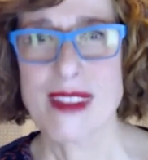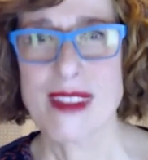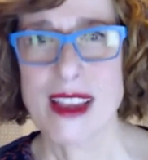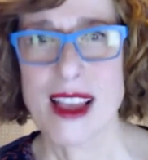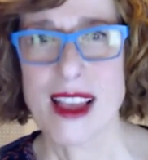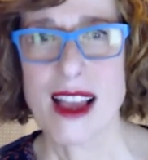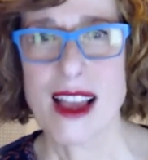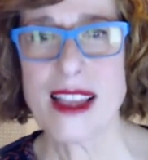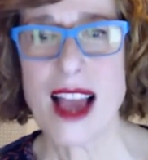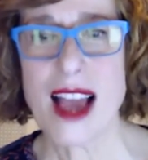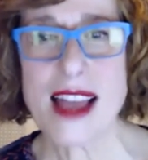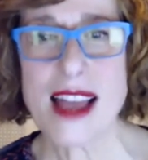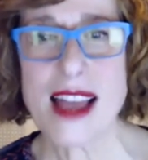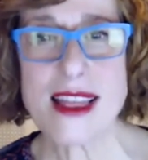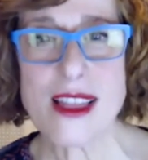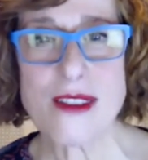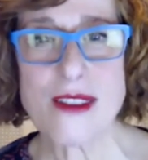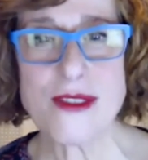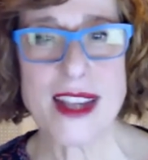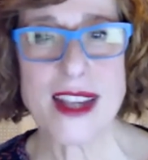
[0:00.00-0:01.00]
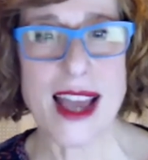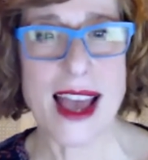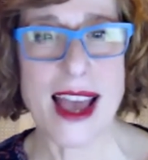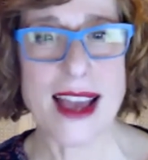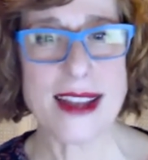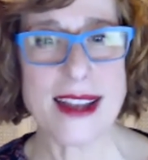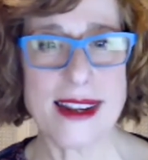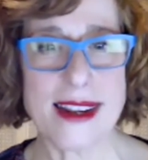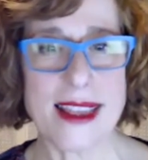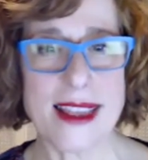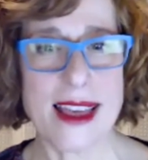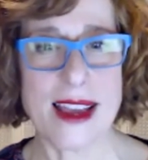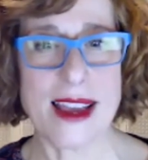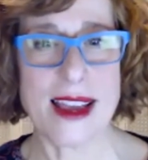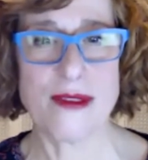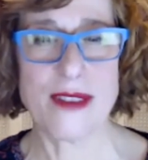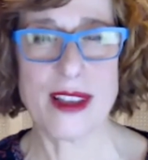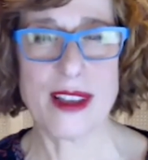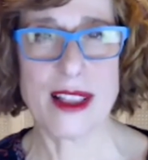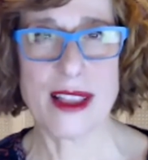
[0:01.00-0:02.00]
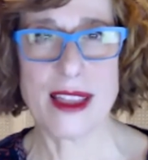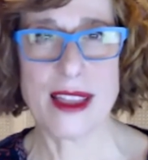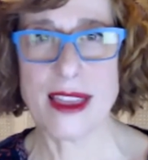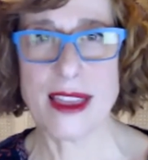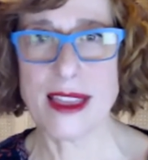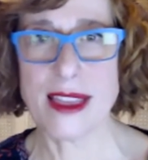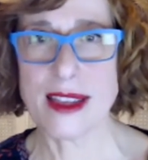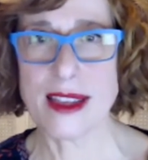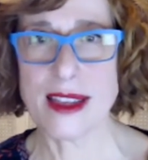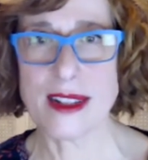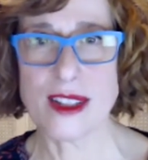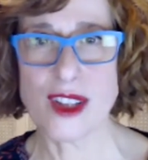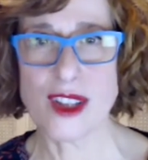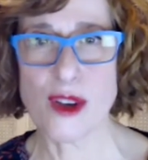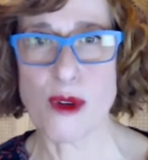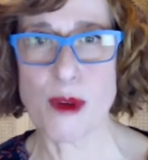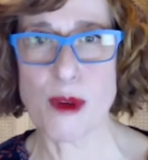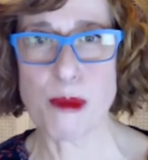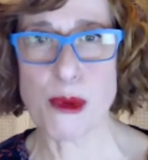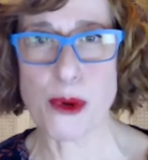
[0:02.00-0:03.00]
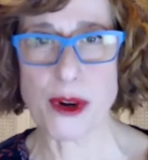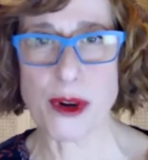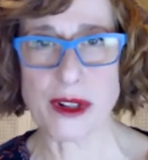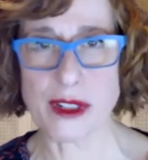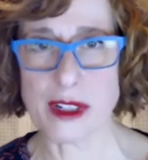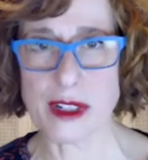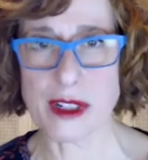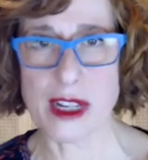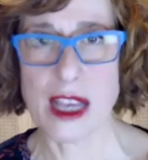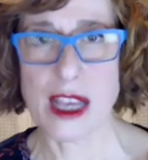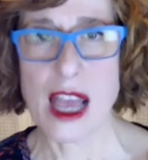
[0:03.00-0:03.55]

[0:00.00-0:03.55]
Yeah, I'd love to add to that, Phil. I think that's so important.